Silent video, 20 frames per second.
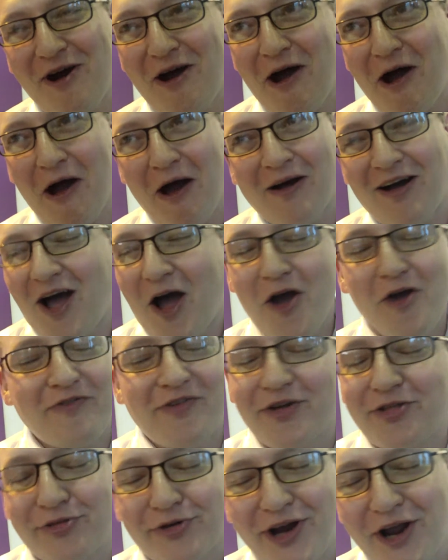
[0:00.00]
are
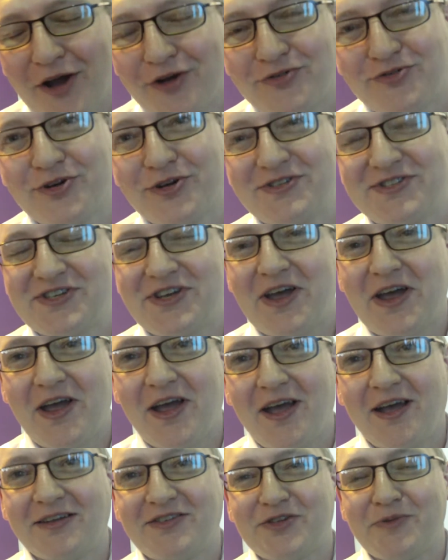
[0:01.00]
over
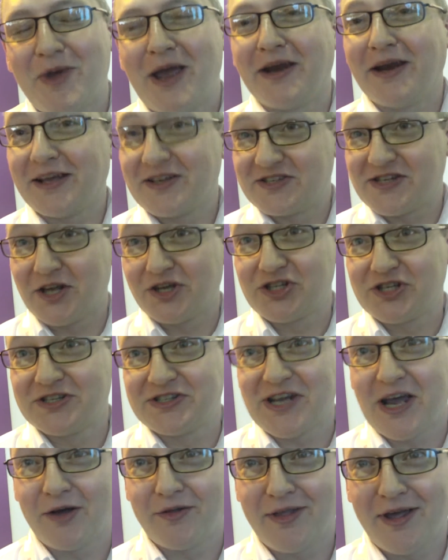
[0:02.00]
300 domain
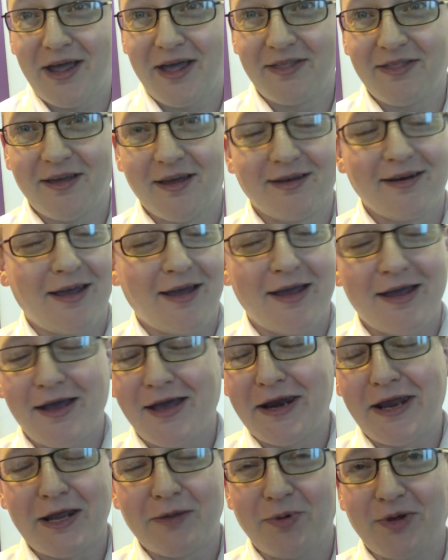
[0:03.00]
extensions out there that
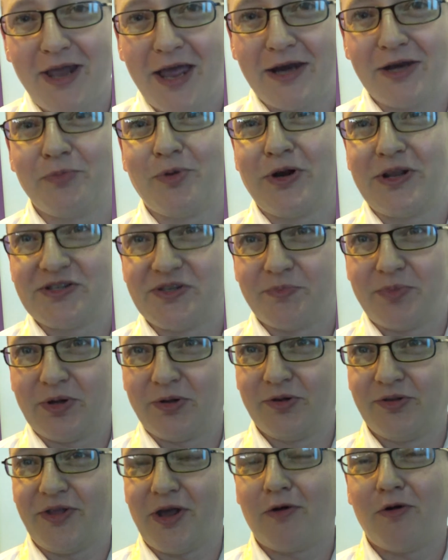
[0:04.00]
enable anybody to
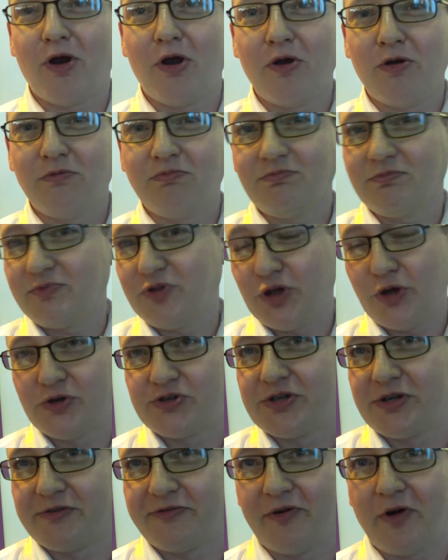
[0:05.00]
build their own
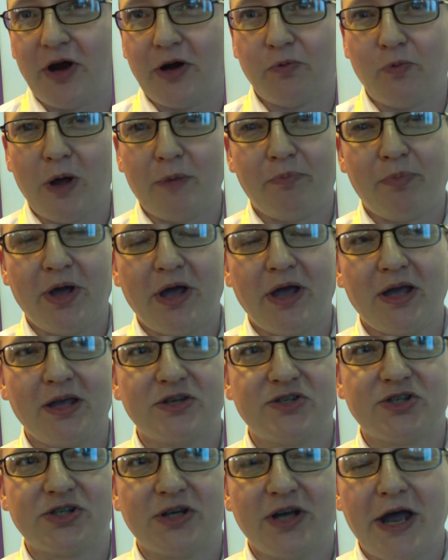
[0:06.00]
user-defined web
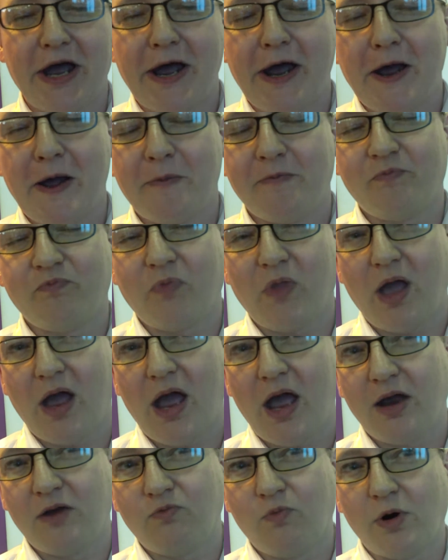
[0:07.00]
page.
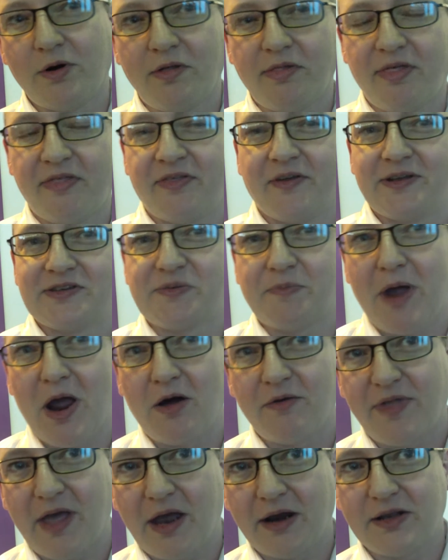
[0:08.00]
And one of the things
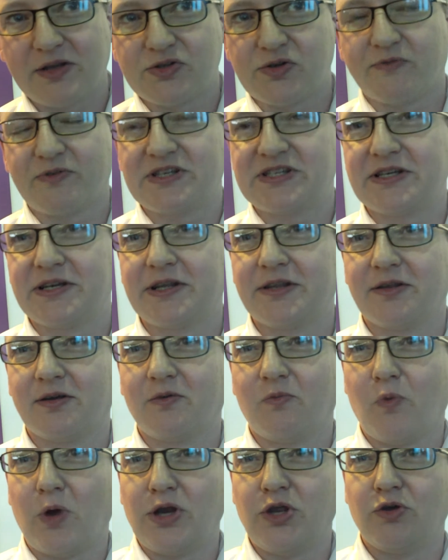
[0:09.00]
about that is obviously
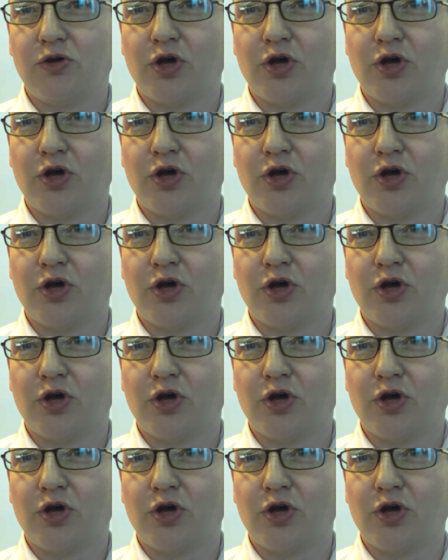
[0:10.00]
that when you